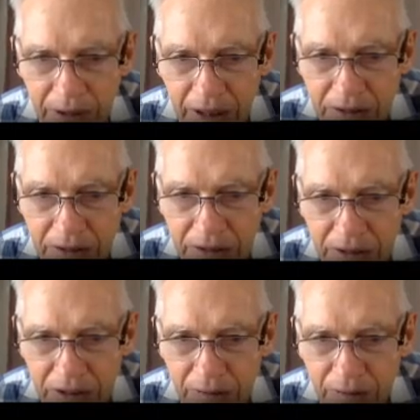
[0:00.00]
else
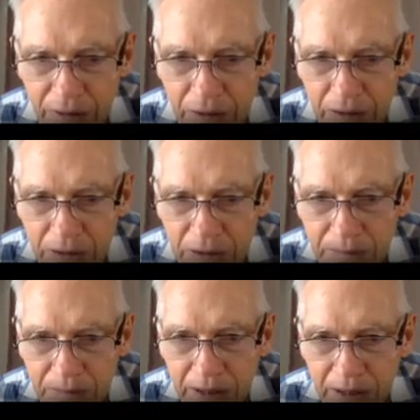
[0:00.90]
is confused,
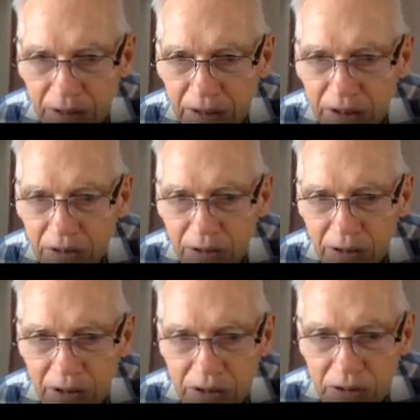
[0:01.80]
as I think you
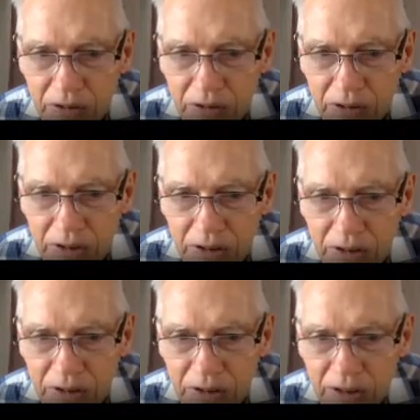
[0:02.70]
are too,
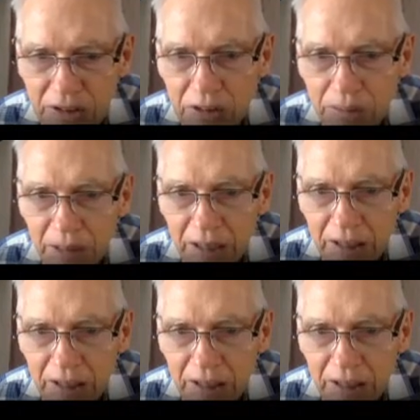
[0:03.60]
Jessica. So let's go back